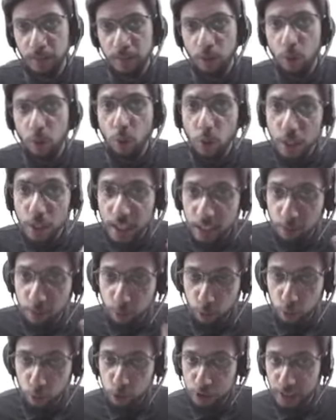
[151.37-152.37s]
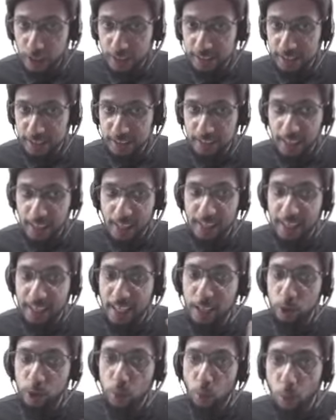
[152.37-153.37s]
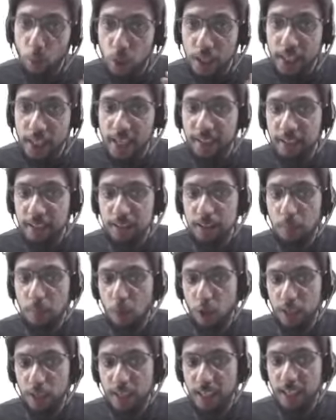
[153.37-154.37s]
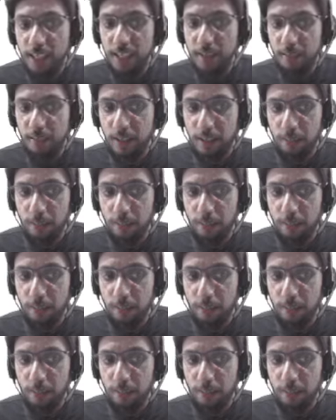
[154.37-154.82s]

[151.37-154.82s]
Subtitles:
Only in few states, and that too only at the subordinate level,